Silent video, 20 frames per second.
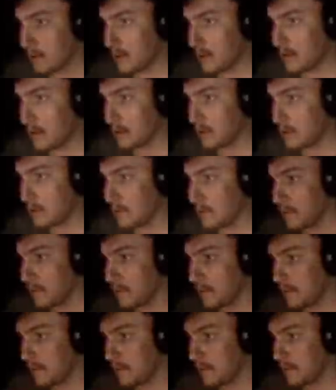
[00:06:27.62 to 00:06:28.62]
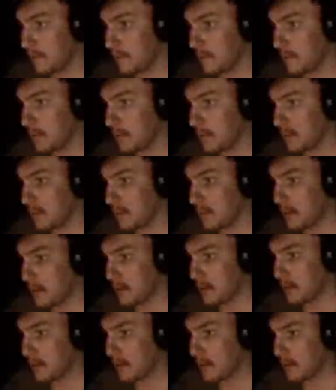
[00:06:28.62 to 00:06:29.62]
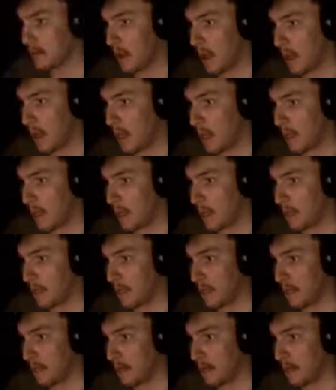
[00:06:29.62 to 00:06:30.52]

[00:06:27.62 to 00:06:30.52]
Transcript: Nobody speaks.